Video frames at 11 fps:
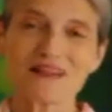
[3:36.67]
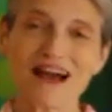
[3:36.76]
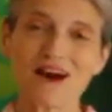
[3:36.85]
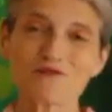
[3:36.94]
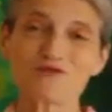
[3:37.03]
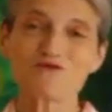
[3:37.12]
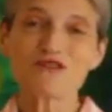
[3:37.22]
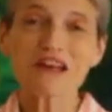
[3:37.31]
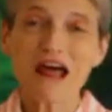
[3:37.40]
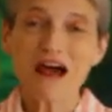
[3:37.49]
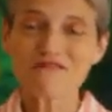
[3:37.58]
how you
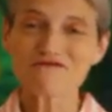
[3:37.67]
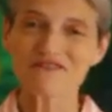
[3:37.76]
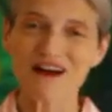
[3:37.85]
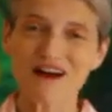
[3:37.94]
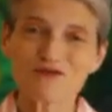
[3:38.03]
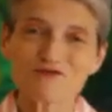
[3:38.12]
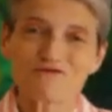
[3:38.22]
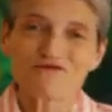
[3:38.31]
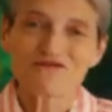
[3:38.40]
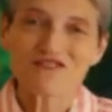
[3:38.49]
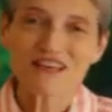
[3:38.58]
love, how you
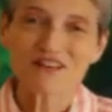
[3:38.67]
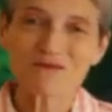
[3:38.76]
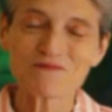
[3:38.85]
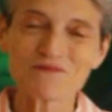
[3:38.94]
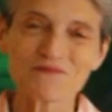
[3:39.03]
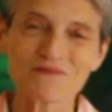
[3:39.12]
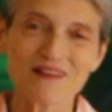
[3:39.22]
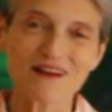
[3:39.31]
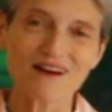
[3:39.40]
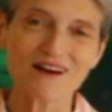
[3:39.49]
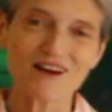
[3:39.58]
feel,
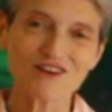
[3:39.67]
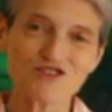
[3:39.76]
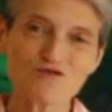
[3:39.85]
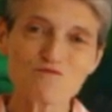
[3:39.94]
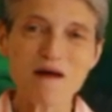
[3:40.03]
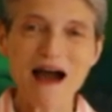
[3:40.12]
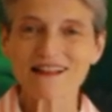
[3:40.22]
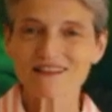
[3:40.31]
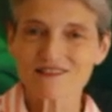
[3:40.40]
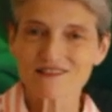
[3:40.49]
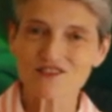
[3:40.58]
you
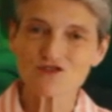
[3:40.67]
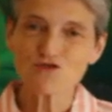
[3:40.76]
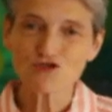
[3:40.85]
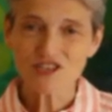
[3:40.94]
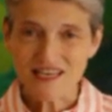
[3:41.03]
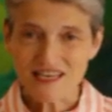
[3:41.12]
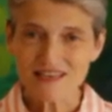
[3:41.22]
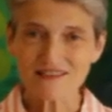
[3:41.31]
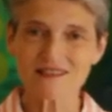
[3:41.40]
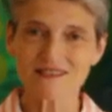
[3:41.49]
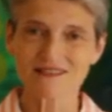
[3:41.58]
balance your
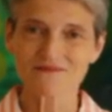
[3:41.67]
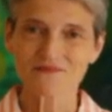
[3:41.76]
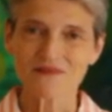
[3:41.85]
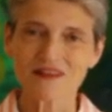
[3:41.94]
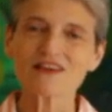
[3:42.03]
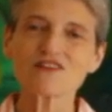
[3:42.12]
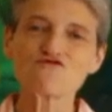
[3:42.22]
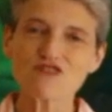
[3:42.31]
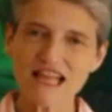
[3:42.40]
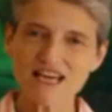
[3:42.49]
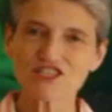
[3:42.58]
needs in
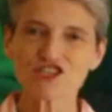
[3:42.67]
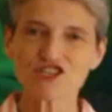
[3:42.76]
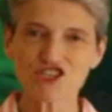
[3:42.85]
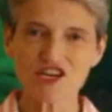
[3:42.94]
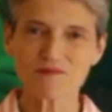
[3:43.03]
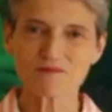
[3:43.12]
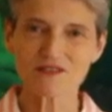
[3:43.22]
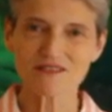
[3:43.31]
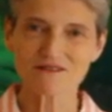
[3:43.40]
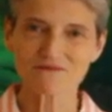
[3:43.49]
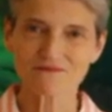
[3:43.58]

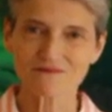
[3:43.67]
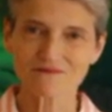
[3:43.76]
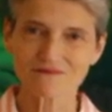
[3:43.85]
relationships.